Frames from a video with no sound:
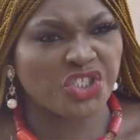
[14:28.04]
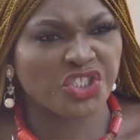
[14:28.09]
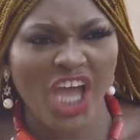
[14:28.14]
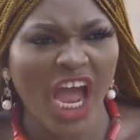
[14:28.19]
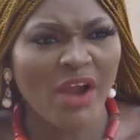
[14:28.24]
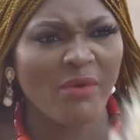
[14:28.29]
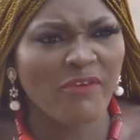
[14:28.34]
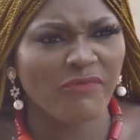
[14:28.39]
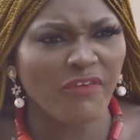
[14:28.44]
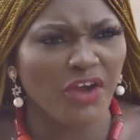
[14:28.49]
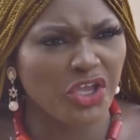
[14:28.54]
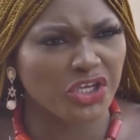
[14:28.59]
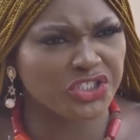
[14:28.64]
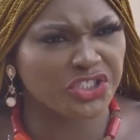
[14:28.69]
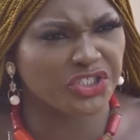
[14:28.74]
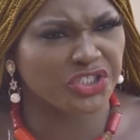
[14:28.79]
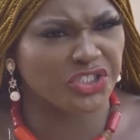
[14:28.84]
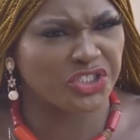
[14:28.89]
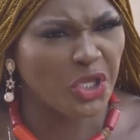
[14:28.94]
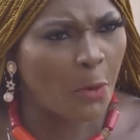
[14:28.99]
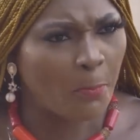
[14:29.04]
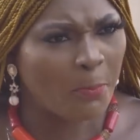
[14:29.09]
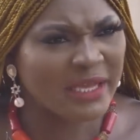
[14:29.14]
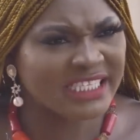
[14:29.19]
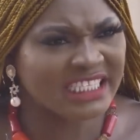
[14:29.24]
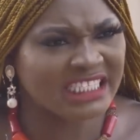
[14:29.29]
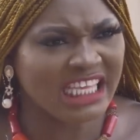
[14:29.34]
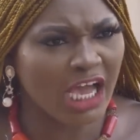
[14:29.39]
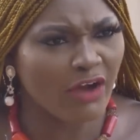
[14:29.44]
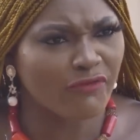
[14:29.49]
Sorry for your
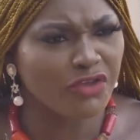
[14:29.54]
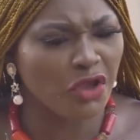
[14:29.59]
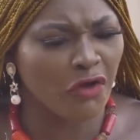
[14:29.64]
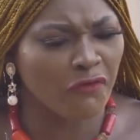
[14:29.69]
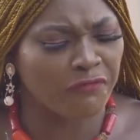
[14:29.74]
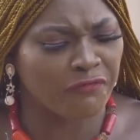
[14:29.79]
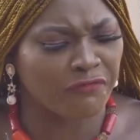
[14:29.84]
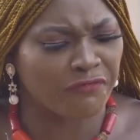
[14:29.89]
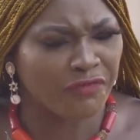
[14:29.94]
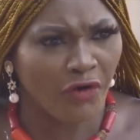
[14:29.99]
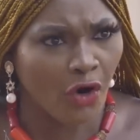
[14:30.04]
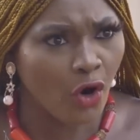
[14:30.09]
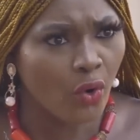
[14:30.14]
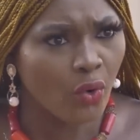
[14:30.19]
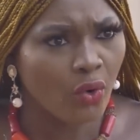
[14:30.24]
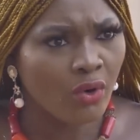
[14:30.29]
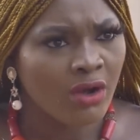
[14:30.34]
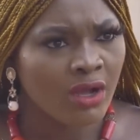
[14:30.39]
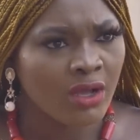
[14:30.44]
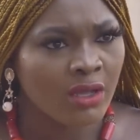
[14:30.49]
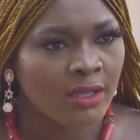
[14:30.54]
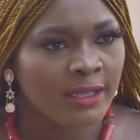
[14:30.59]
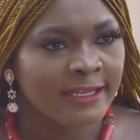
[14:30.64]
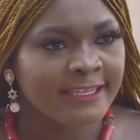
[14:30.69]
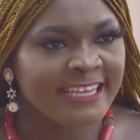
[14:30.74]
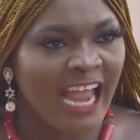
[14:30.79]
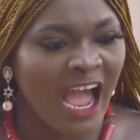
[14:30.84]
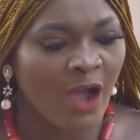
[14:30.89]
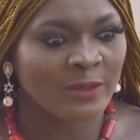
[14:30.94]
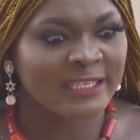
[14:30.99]
stupid self, you fool.
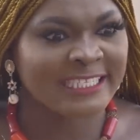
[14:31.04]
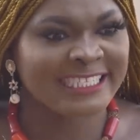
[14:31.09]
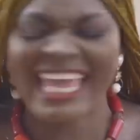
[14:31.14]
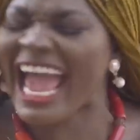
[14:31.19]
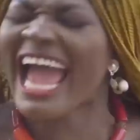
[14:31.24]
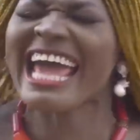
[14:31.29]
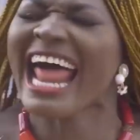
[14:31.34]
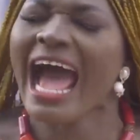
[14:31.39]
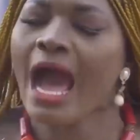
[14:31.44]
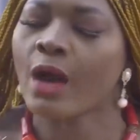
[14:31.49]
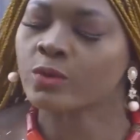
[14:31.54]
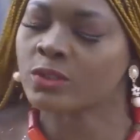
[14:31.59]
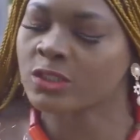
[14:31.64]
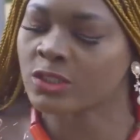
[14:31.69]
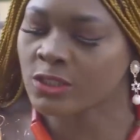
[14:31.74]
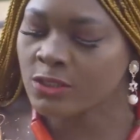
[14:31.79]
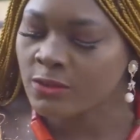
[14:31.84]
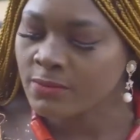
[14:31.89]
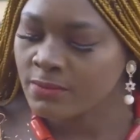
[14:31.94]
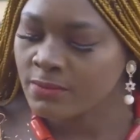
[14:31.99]
Now get out.